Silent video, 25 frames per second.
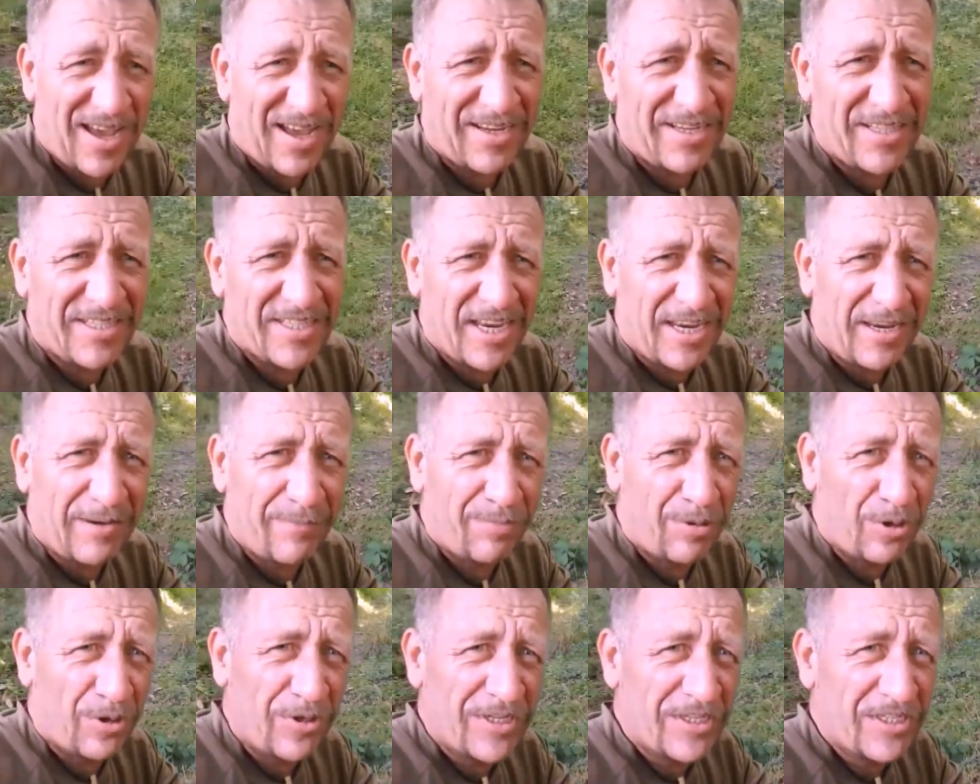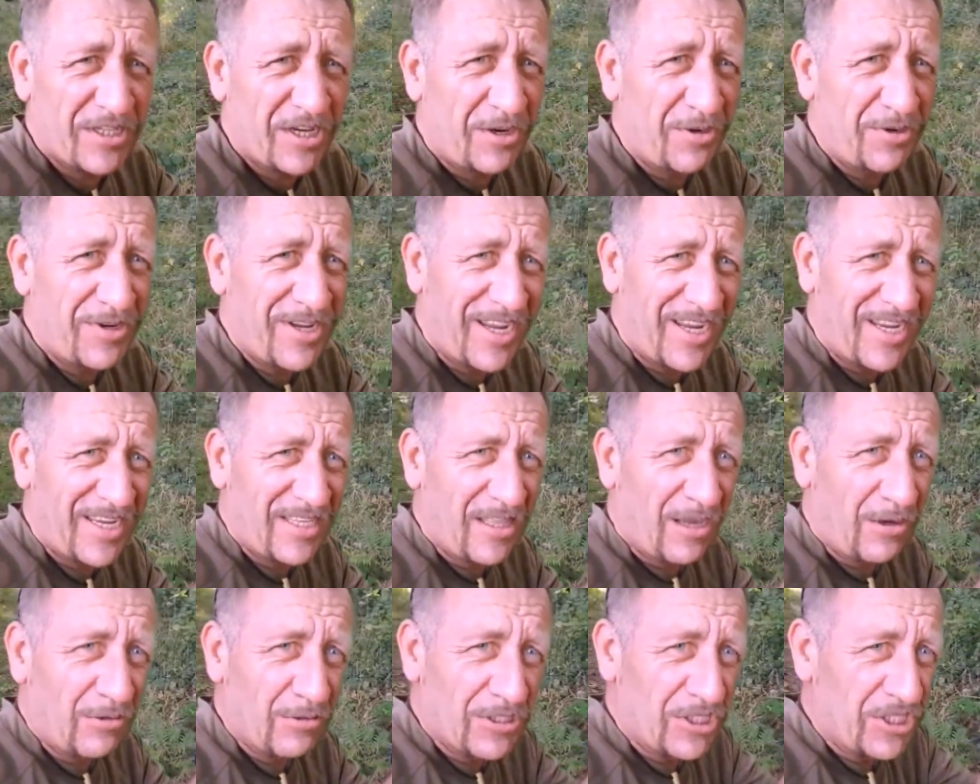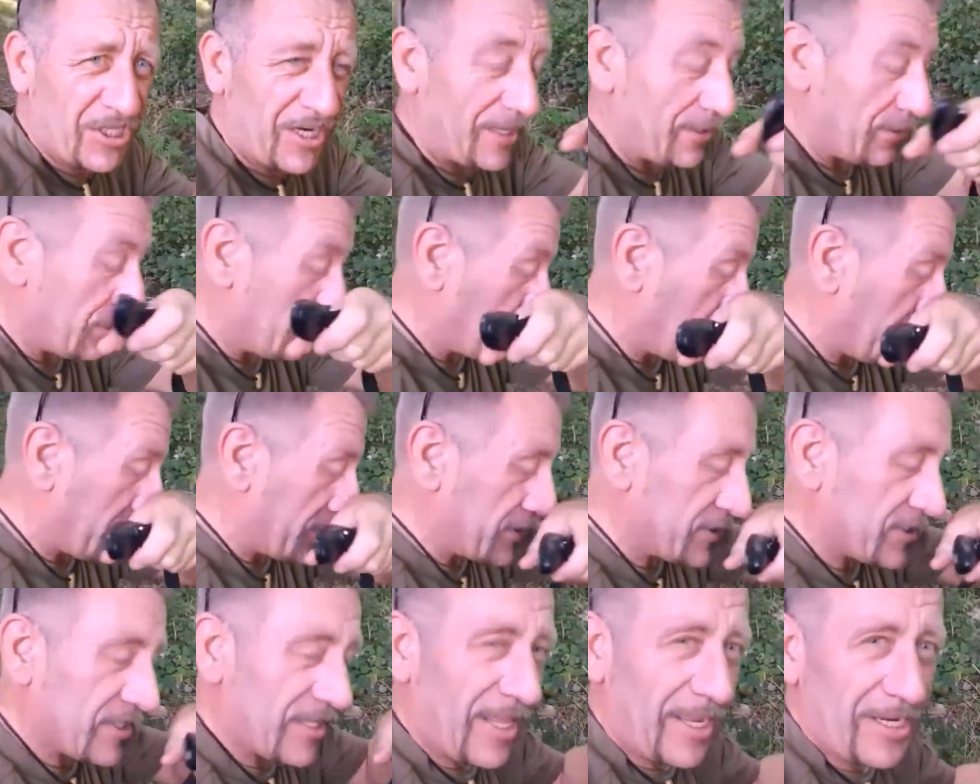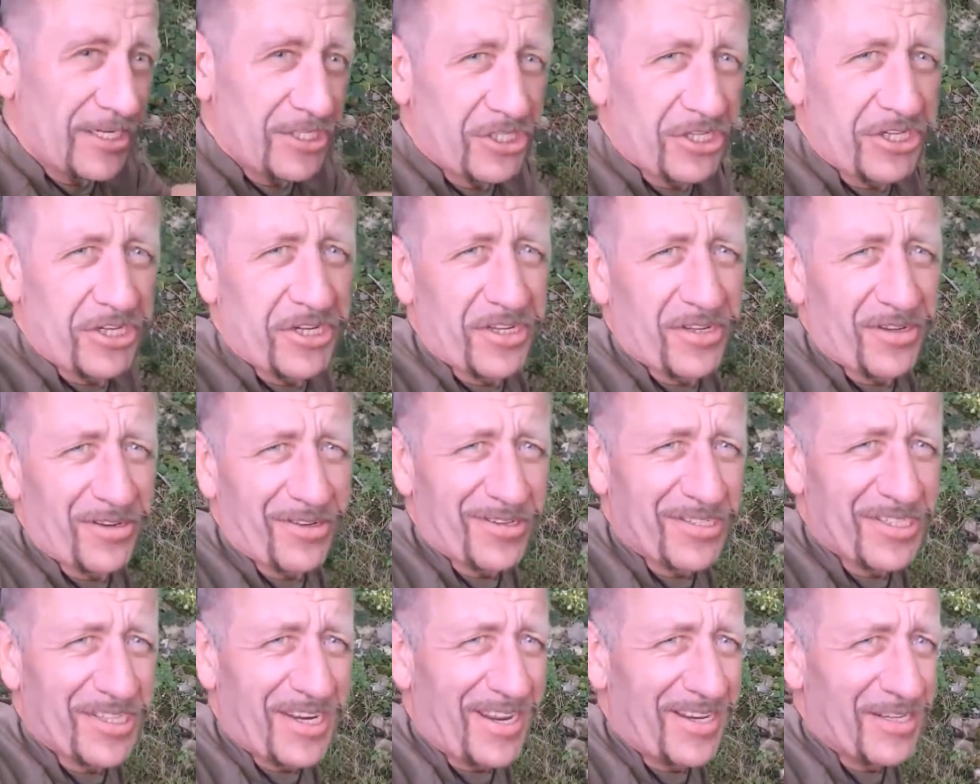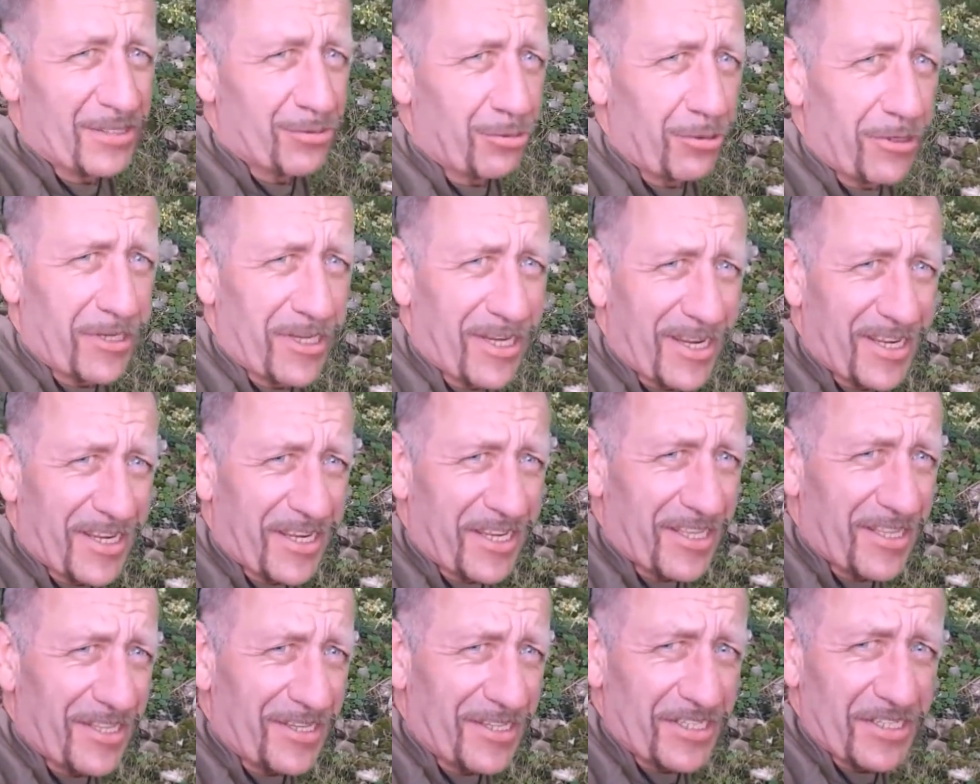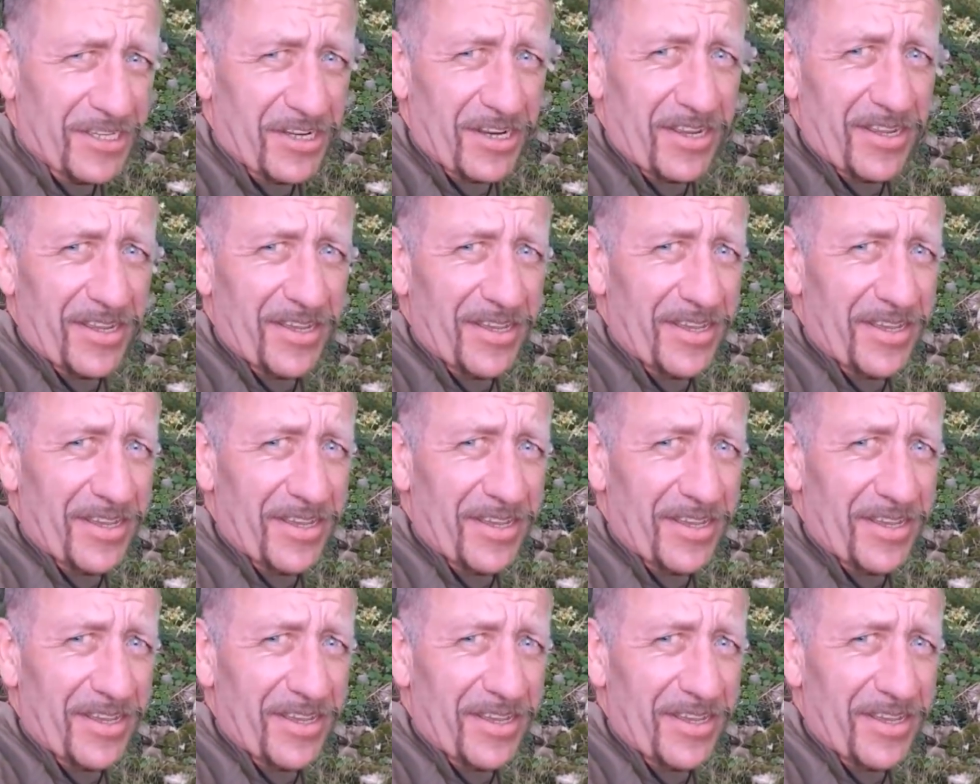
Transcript: 18.2 kilos, shelter, insulation, a cook set. It's ridiculous.